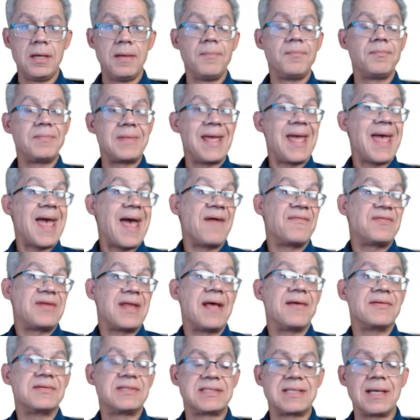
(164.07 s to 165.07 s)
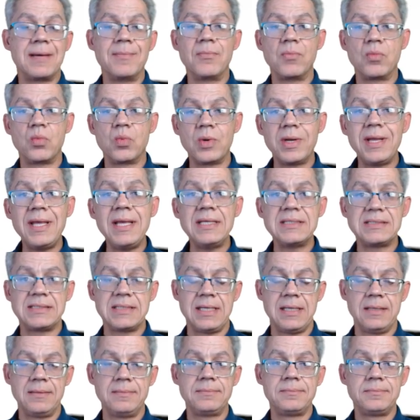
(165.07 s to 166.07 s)
they have to have some
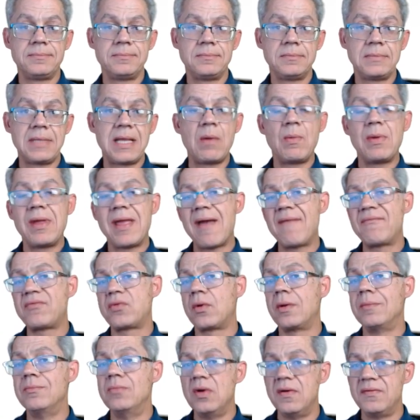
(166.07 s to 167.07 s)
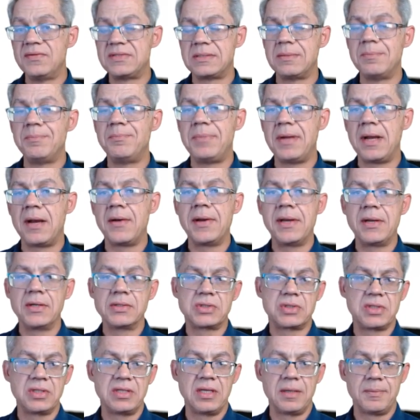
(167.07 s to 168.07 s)
reason, and we have to remove some
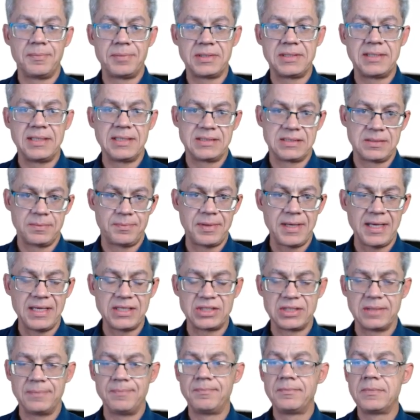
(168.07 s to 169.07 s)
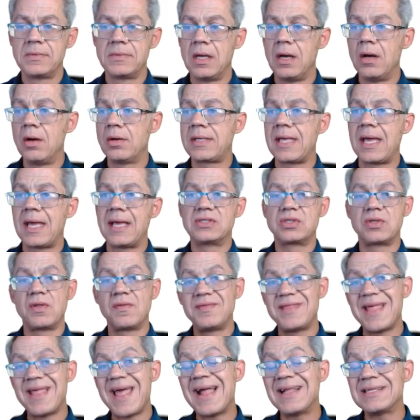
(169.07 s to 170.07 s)
barriers to their participation. Okay, so
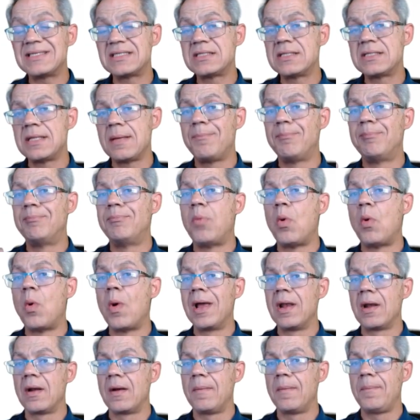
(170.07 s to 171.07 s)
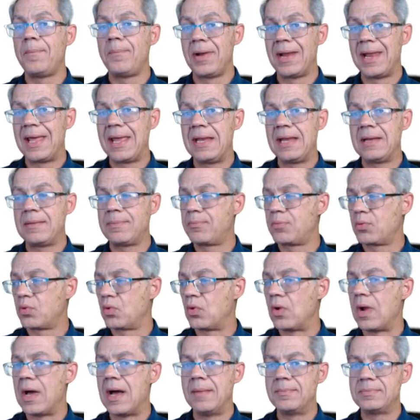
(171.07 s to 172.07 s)
that's the boilerplate
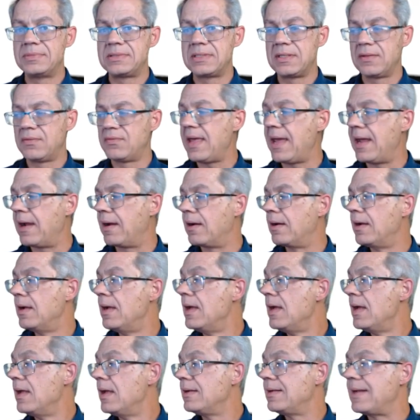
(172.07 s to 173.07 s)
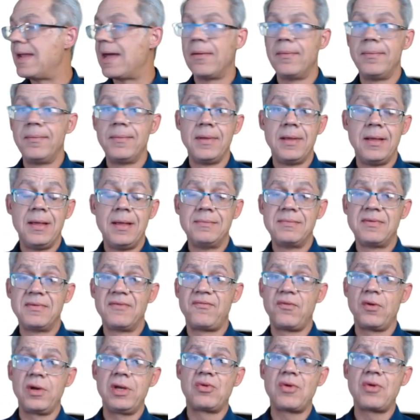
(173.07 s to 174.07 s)
prompt there. Now,
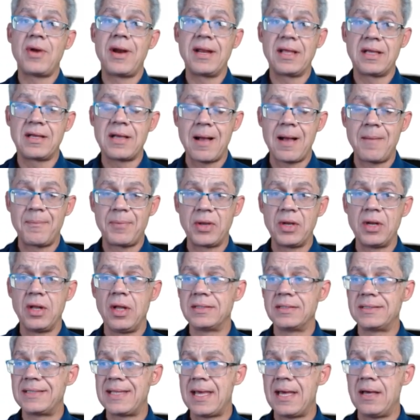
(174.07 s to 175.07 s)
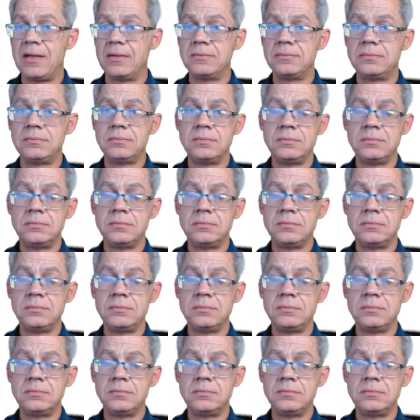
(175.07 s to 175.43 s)
before you try to copy it all down,